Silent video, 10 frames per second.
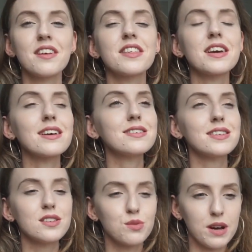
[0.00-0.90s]
The
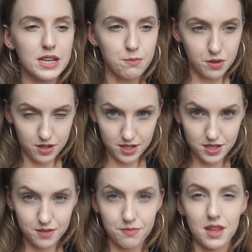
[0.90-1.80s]
easiest way to put
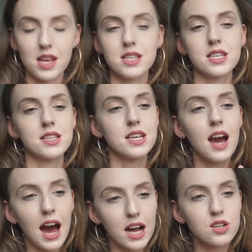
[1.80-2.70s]
it is that the
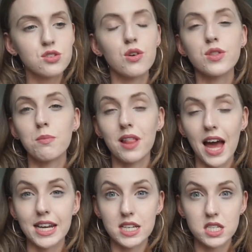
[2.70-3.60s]
actor or the
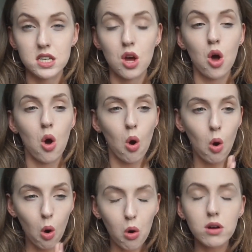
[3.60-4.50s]
planet
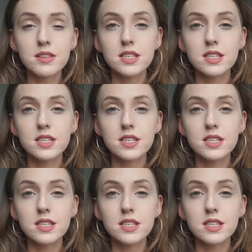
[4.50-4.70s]
on the